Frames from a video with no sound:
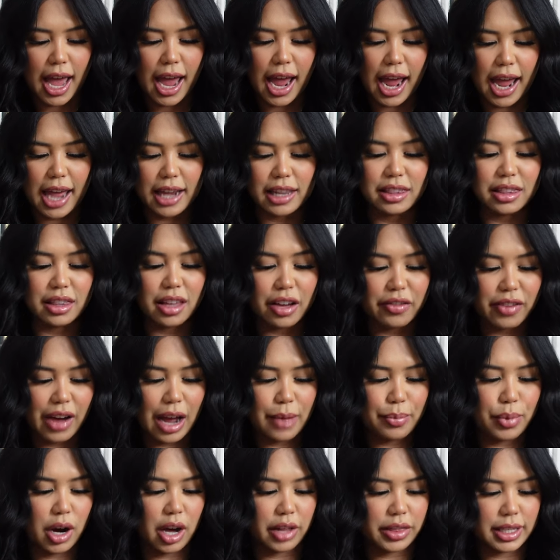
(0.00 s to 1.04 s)
and Love
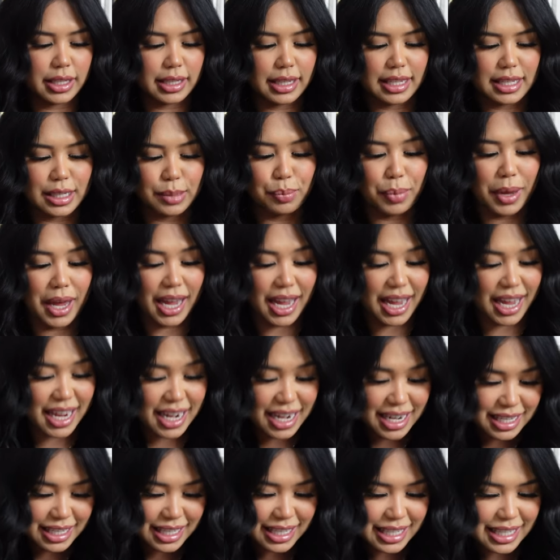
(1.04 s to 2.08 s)
Hypothesis
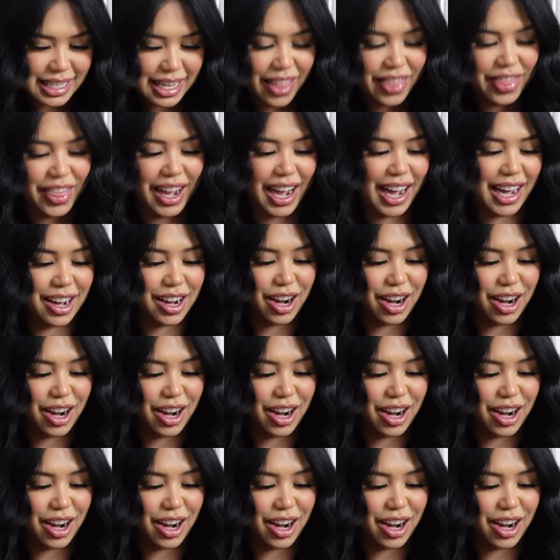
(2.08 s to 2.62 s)
pins that I